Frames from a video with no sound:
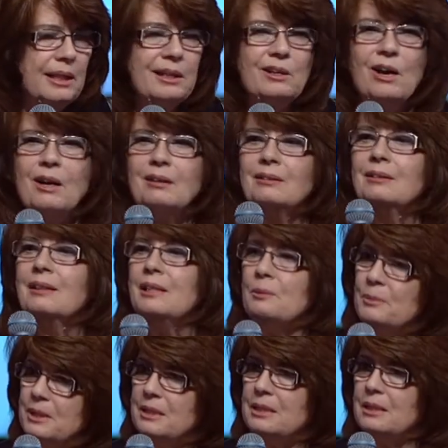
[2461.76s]
in our
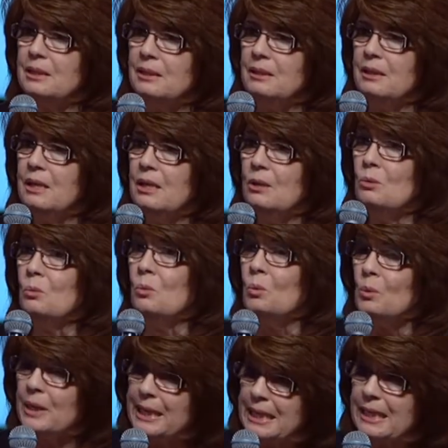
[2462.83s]
limited,
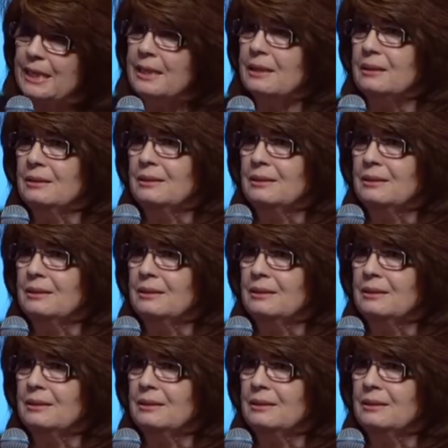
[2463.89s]
weak